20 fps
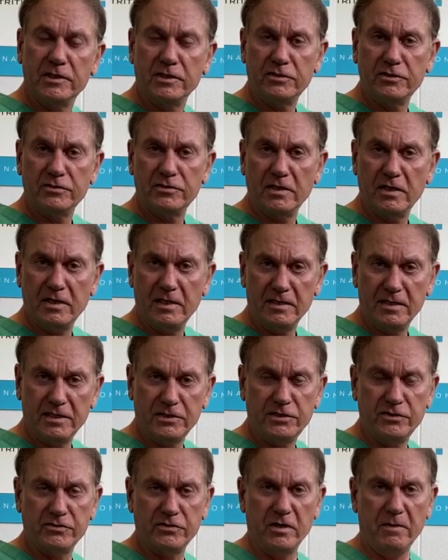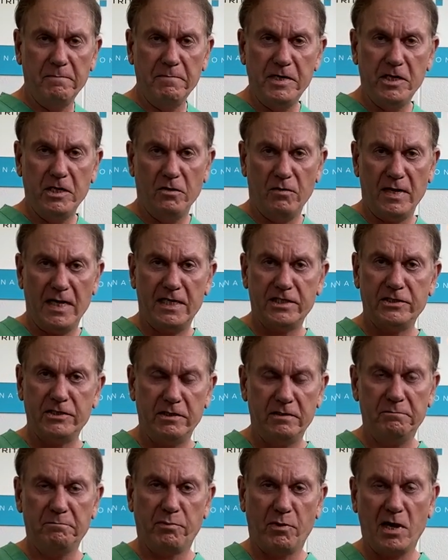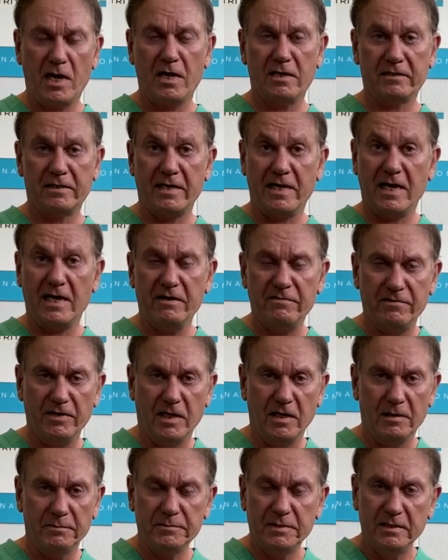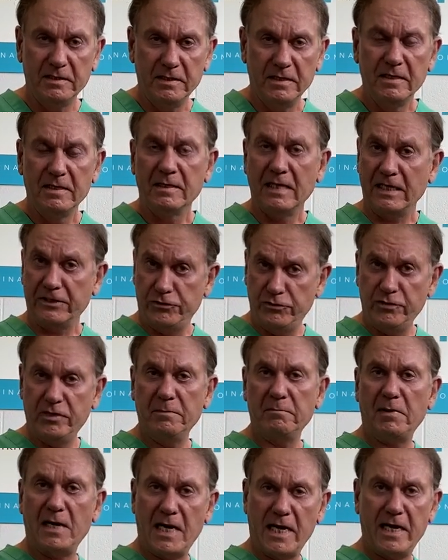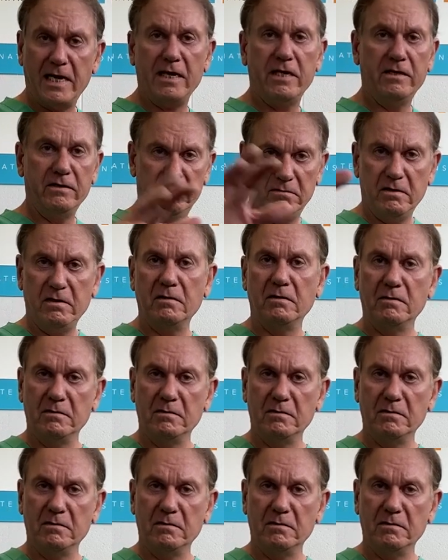This is an amino acid product that I developed that you can buy in